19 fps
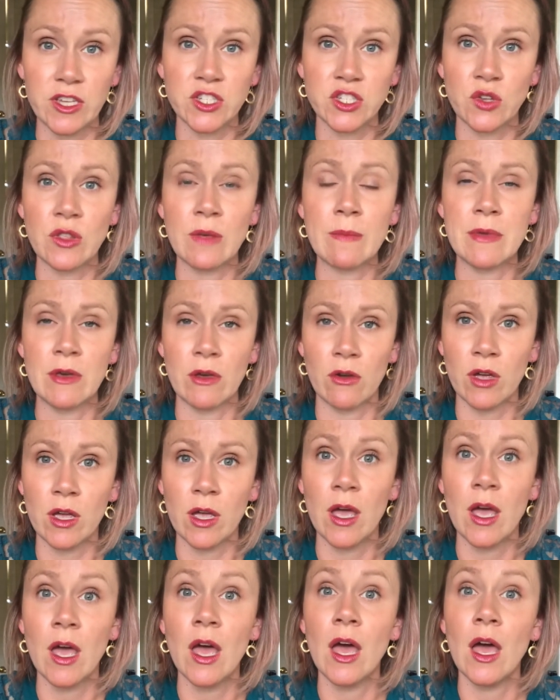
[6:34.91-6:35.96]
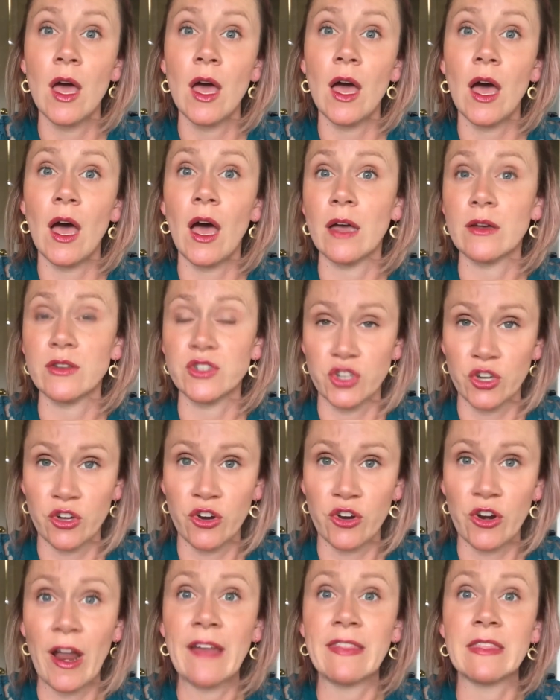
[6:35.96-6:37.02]
So the milk
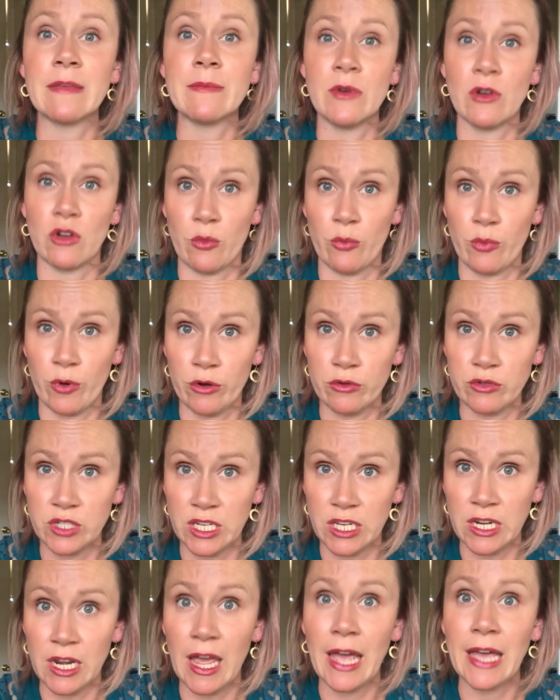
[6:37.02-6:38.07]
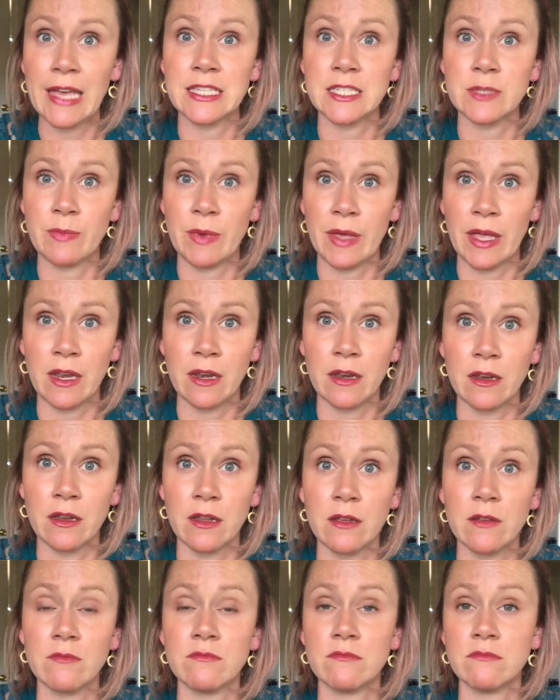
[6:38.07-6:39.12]
sugar and the milk protein has
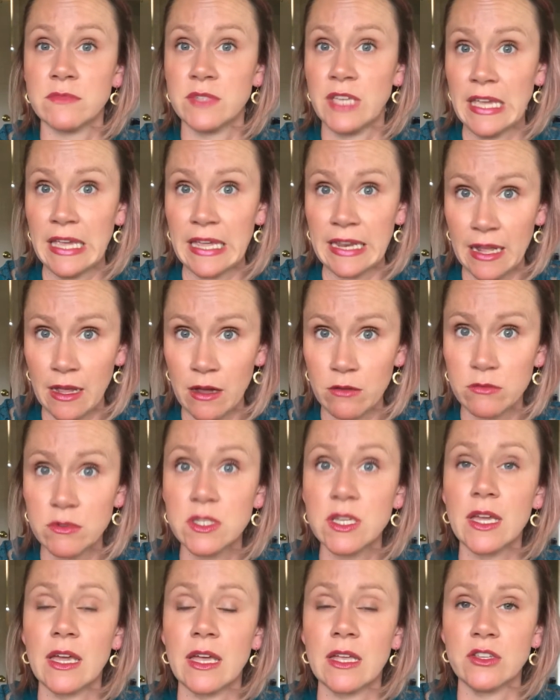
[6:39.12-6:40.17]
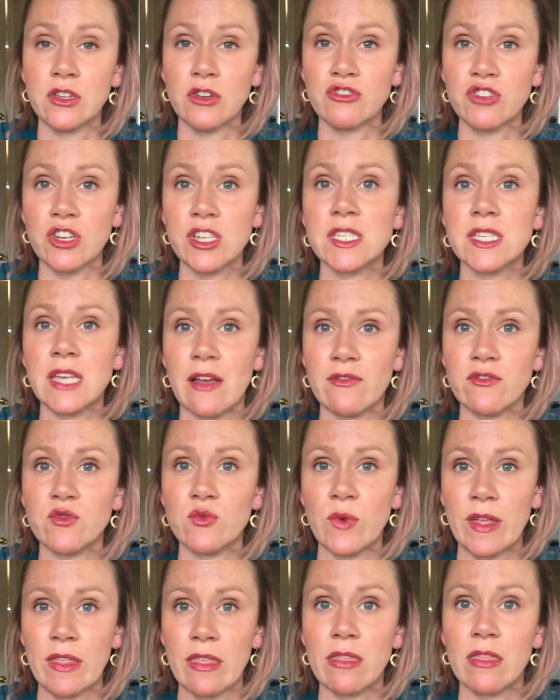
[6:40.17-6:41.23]
been taken out, and you're just left
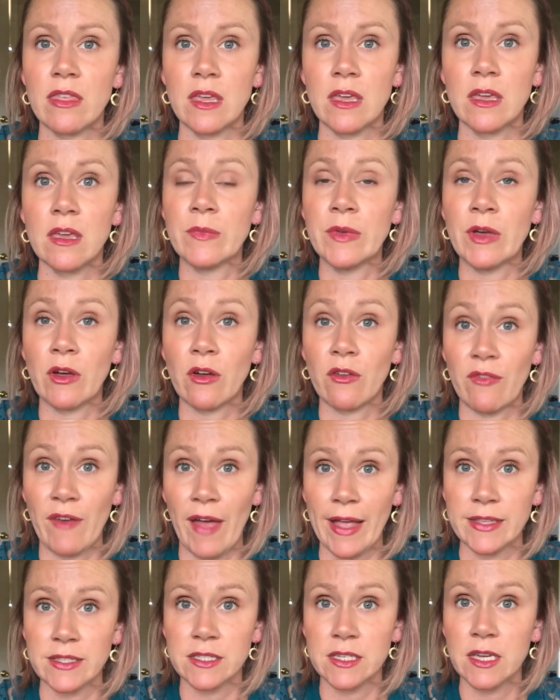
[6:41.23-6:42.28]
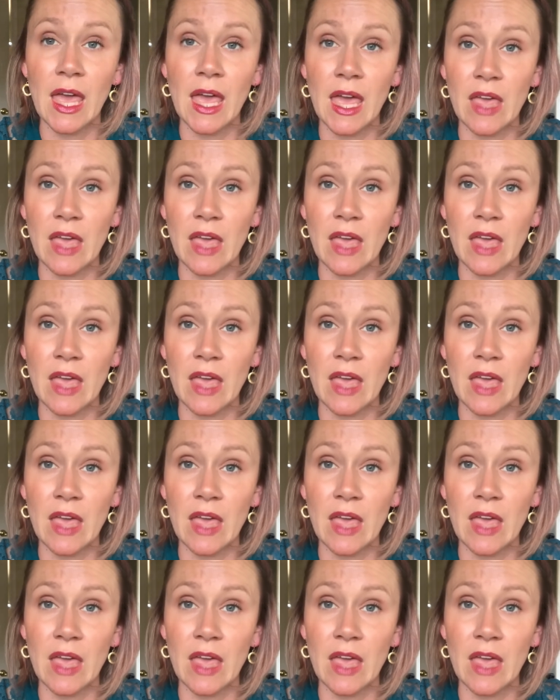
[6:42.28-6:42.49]
with the milk fat.